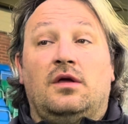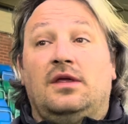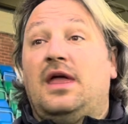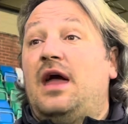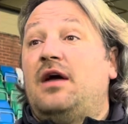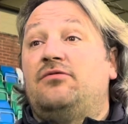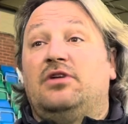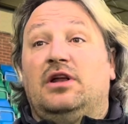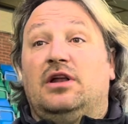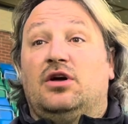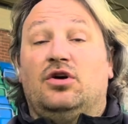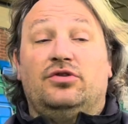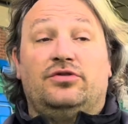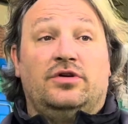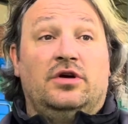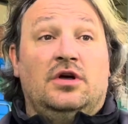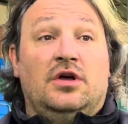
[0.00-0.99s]
Yeah, really
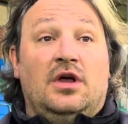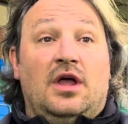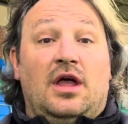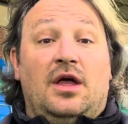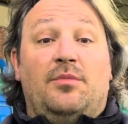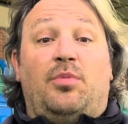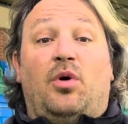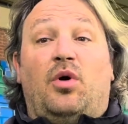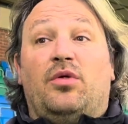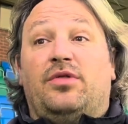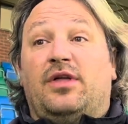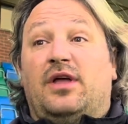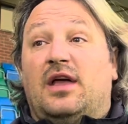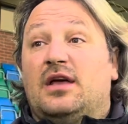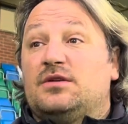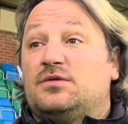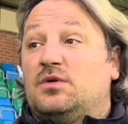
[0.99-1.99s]
good. Important thing
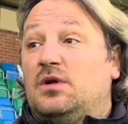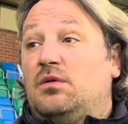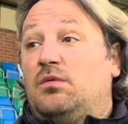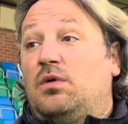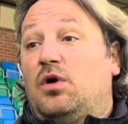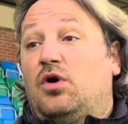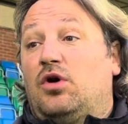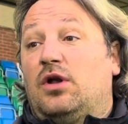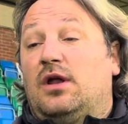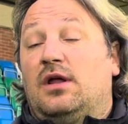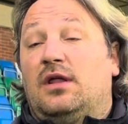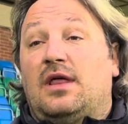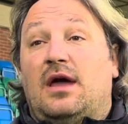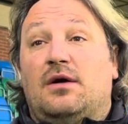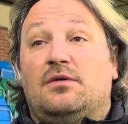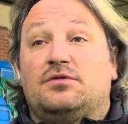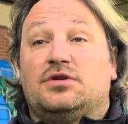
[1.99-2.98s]
is we're looking at it
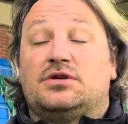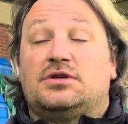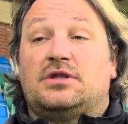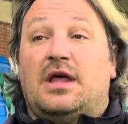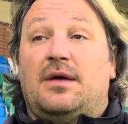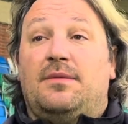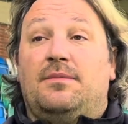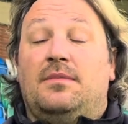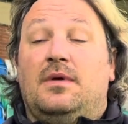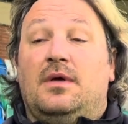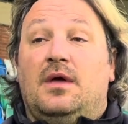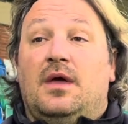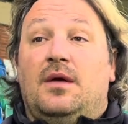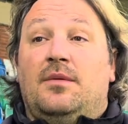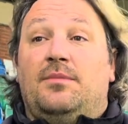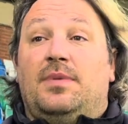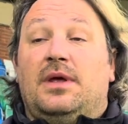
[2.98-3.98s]
now, just
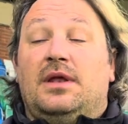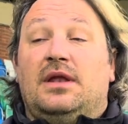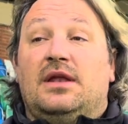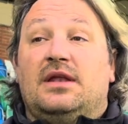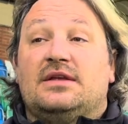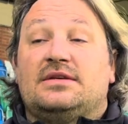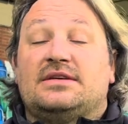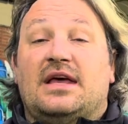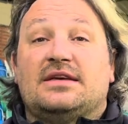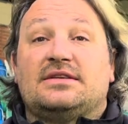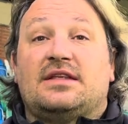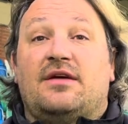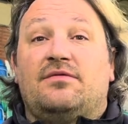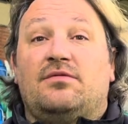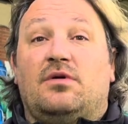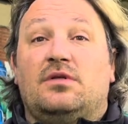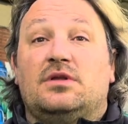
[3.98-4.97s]
being in, assessed
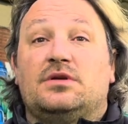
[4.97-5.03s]
everyone.